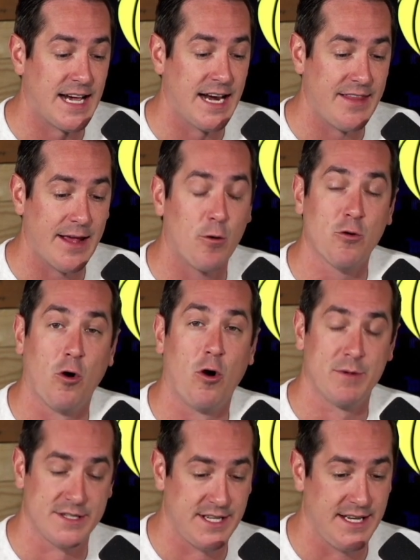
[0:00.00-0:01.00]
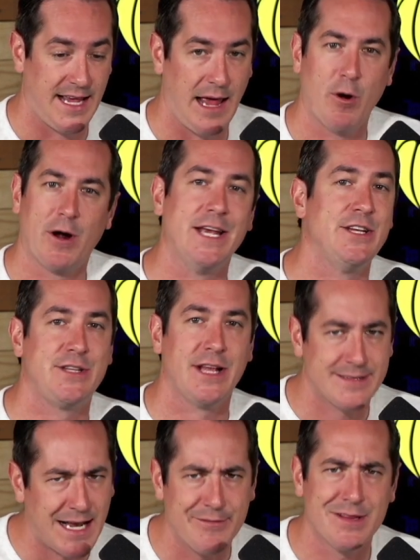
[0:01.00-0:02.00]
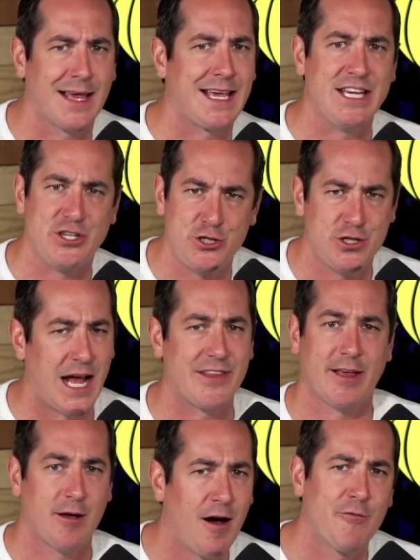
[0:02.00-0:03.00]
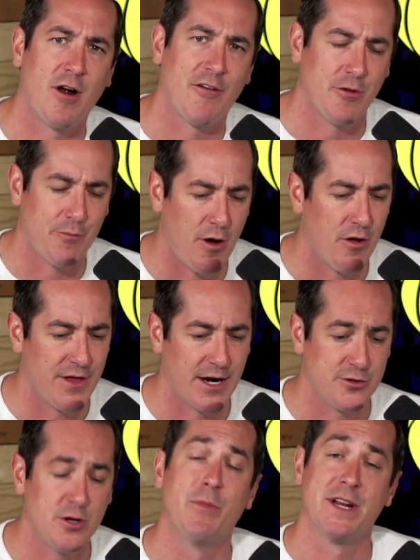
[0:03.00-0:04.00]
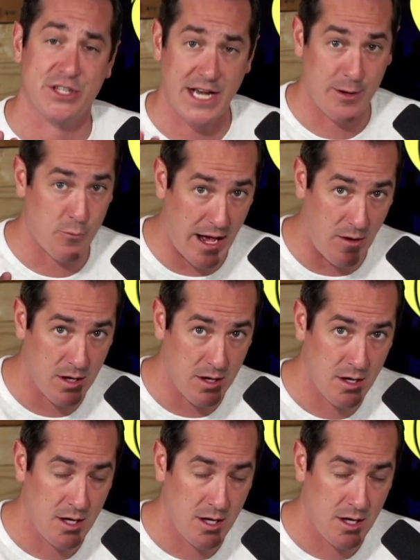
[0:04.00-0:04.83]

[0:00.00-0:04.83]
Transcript: of that Oklahoma City game, where it's not even like he shot the cover off the ball there too, but he shot it well.